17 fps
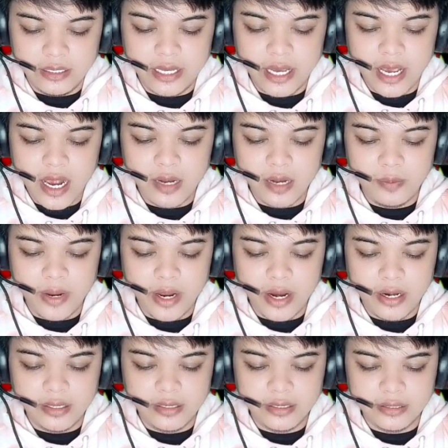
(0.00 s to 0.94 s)
Care
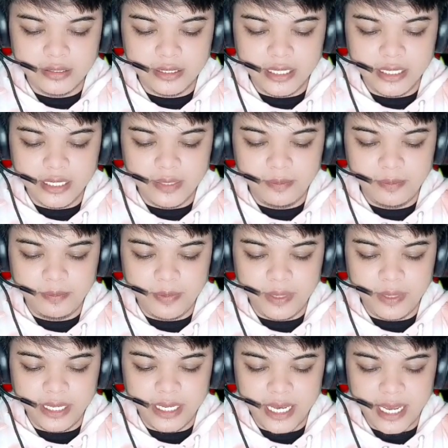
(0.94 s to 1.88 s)
Bears in
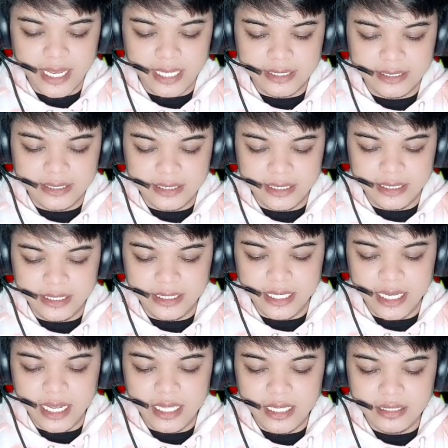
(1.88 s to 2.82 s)

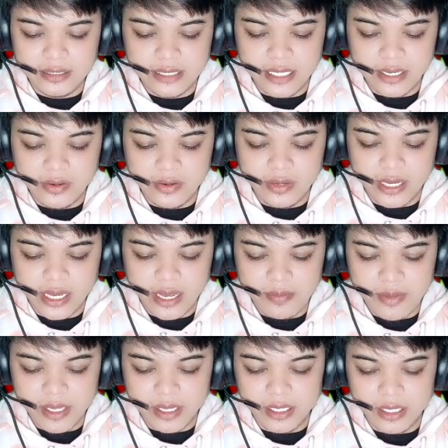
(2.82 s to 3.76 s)
PKXD Hello Psycho
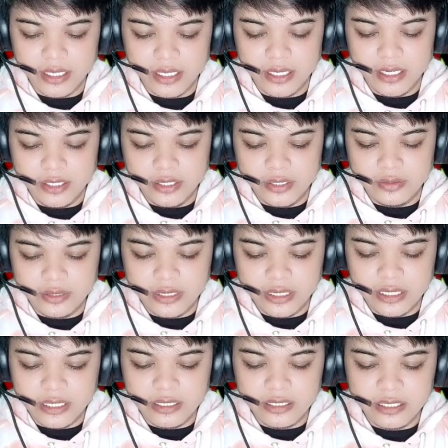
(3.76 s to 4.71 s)
Gaming you
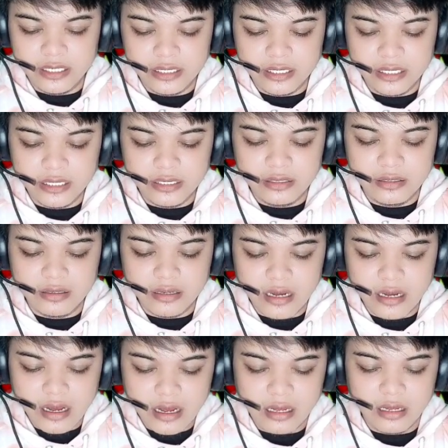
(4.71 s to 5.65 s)
didn't read it
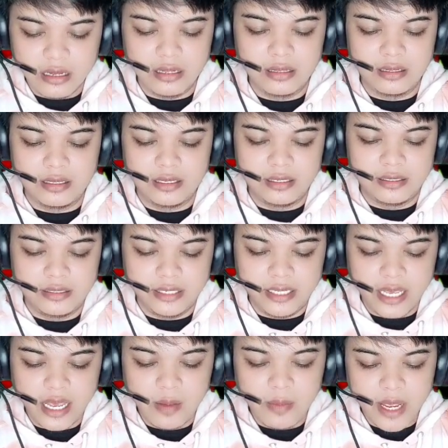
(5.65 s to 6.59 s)
wrong the
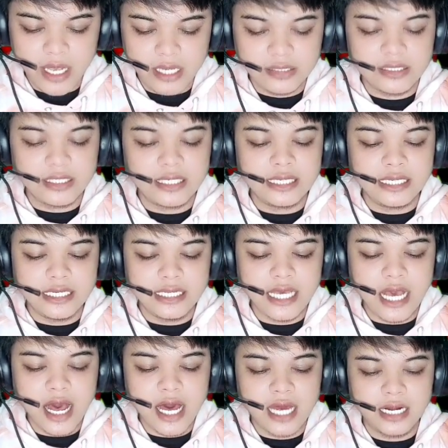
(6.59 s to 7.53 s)
Care Bears
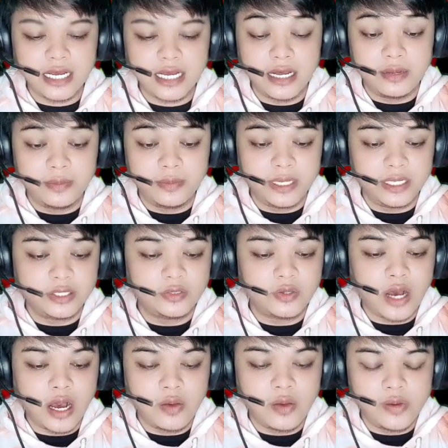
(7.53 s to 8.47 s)
really are coming
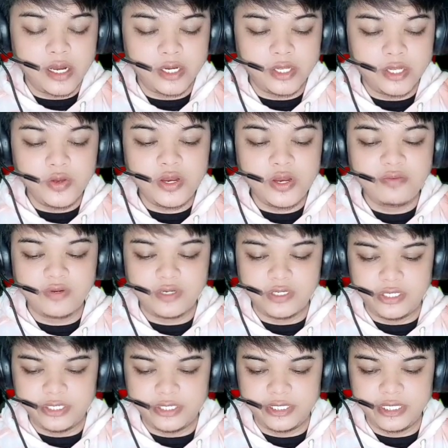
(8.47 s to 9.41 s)
to our
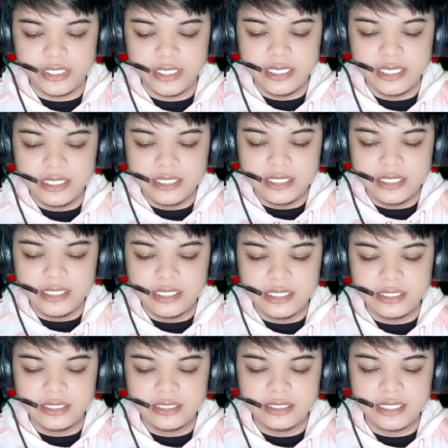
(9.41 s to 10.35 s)
universe
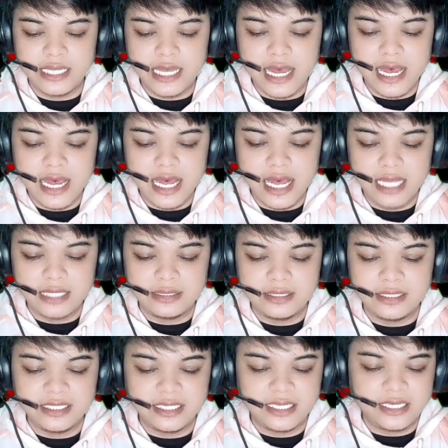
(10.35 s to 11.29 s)
isn't that
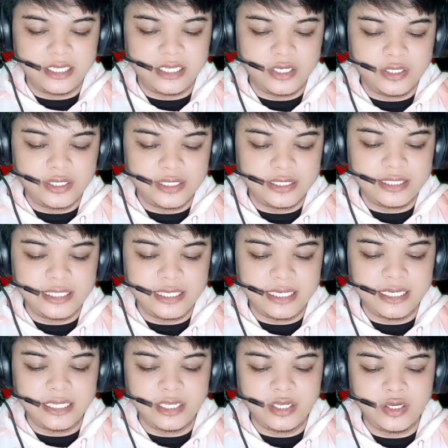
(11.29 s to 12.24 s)
the cutest
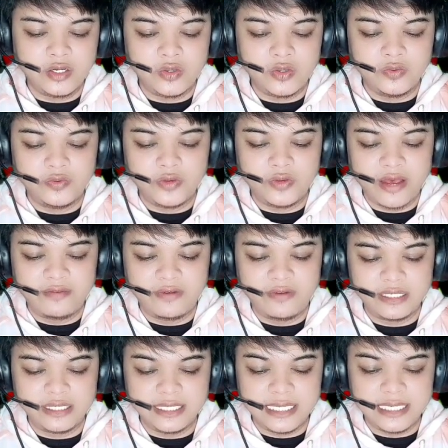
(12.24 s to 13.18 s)
thing you've
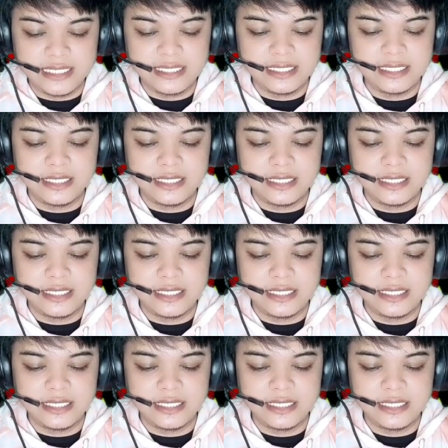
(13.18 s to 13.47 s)
ever seen?